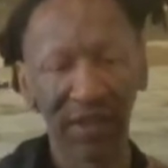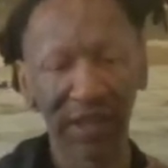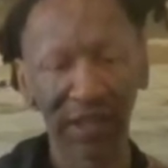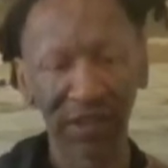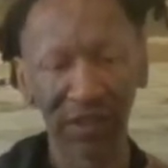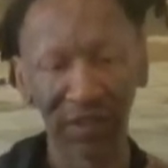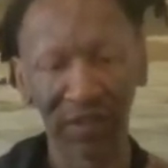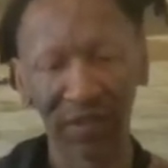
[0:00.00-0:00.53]
And I
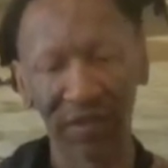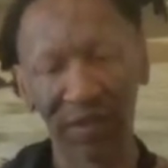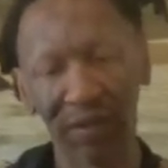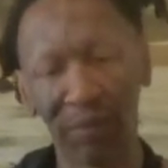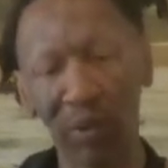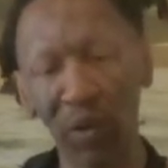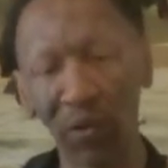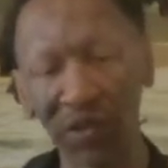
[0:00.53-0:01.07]
can
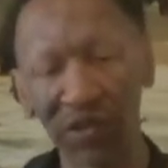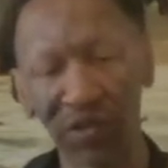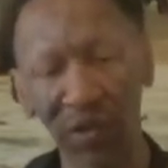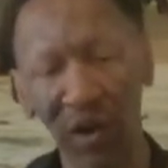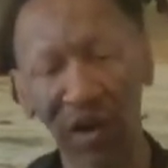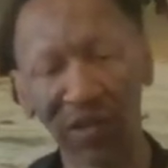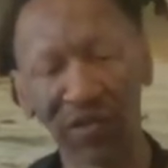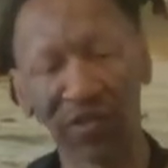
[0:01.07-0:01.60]
pull the
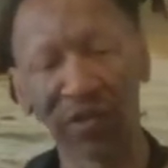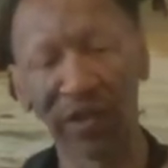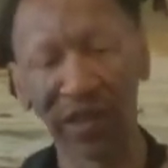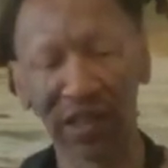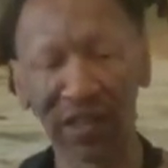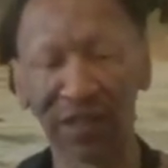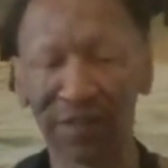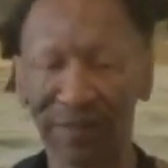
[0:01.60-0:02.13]

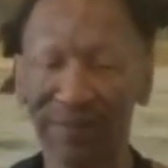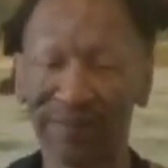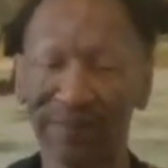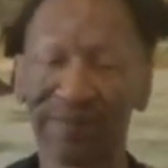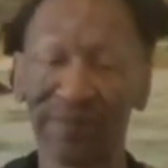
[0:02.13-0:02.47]
drawstring and